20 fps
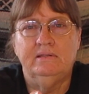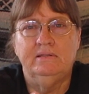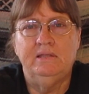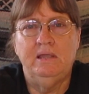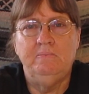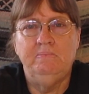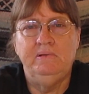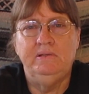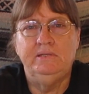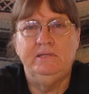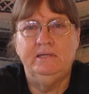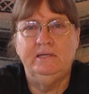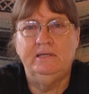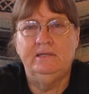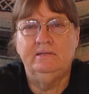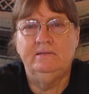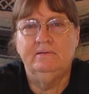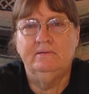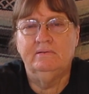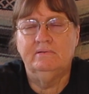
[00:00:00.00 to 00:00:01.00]
and they'd be
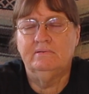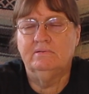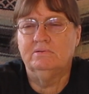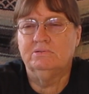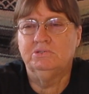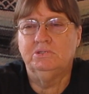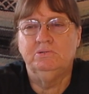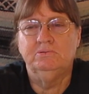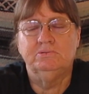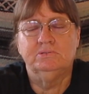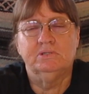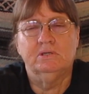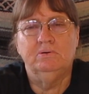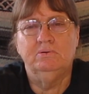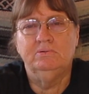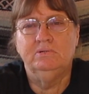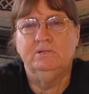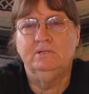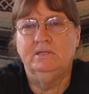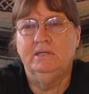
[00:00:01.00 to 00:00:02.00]
dead. She was
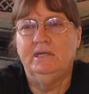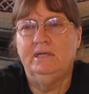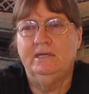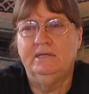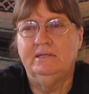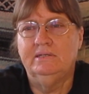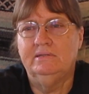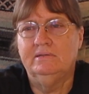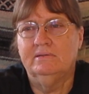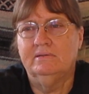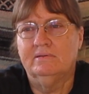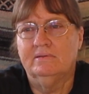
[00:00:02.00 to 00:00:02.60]
so good at it.